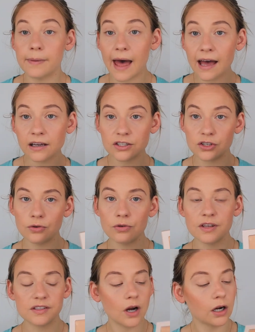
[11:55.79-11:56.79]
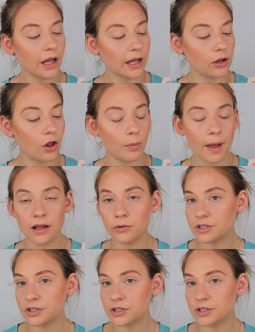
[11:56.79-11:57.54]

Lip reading: back to the Starlight Glow Palette,